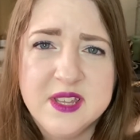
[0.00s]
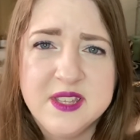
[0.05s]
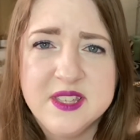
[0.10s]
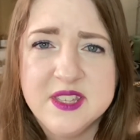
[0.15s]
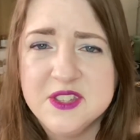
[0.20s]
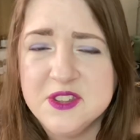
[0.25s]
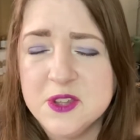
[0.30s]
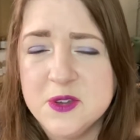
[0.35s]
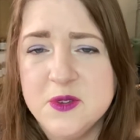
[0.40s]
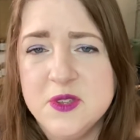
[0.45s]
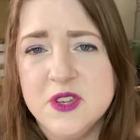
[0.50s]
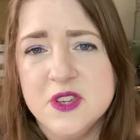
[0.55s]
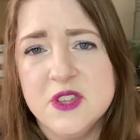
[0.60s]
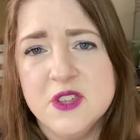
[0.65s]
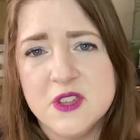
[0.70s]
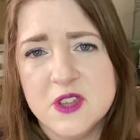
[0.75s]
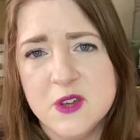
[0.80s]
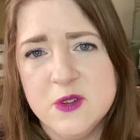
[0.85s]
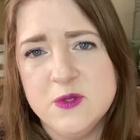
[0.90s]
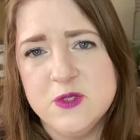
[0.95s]
You know, you
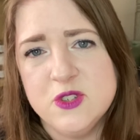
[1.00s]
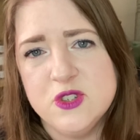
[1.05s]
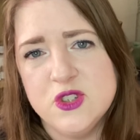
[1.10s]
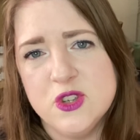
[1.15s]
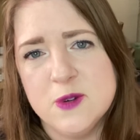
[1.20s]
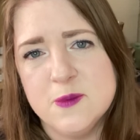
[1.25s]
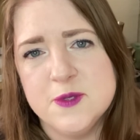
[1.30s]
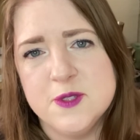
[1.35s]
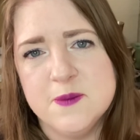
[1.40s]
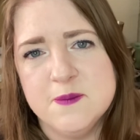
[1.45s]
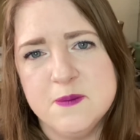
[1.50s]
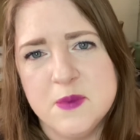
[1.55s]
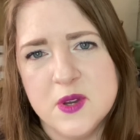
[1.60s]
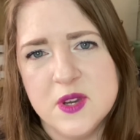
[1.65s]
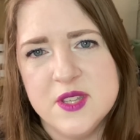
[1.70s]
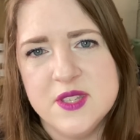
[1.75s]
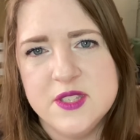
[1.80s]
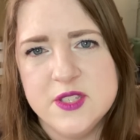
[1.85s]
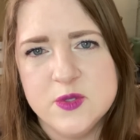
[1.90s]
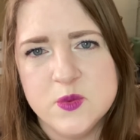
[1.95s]
can go to shops and
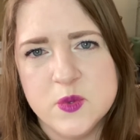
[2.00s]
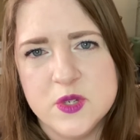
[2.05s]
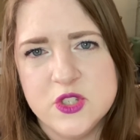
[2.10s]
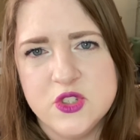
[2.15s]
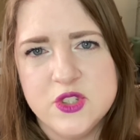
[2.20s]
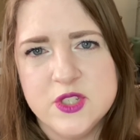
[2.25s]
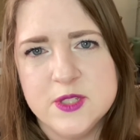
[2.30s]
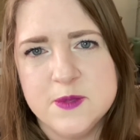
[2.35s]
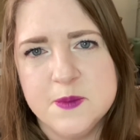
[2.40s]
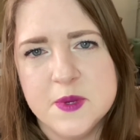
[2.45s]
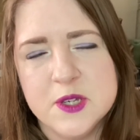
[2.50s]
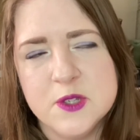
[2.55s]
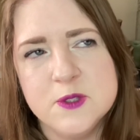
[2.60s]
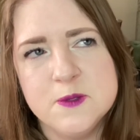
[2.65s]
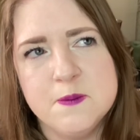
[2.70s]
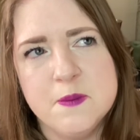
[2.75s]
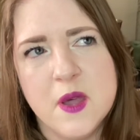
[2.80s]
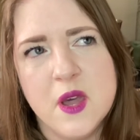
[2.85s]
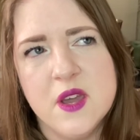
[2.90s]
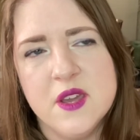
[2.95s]
buy these witches' bells,
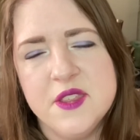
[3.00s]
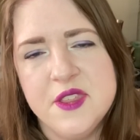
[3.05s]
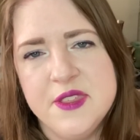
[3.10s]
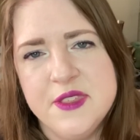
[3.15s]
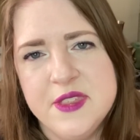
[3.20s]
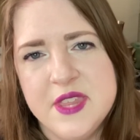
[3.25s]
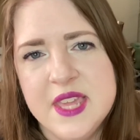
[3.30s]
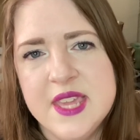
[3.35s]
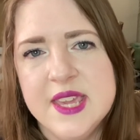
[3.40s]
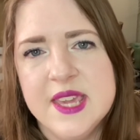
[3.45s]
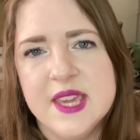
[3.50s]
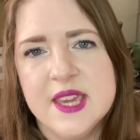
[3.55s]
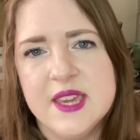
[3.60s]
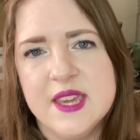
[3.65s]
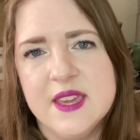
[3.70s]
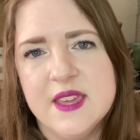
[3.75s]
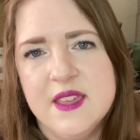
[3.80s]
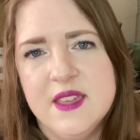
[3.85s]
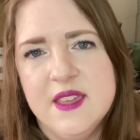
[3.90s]
but I think